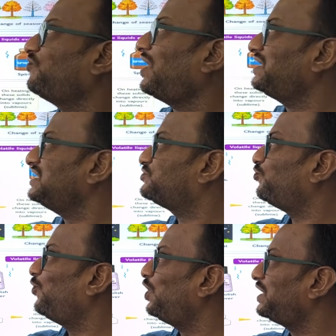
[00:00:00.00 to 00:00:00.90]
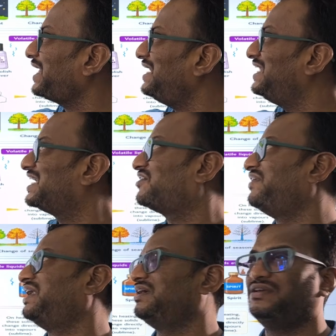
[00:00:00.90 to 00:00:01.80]
What is volatile
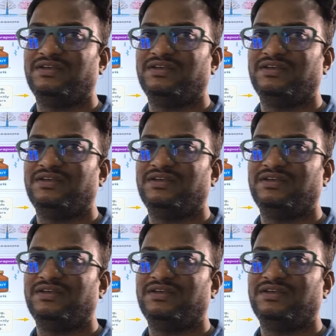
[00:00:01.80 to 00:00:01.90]
liquid?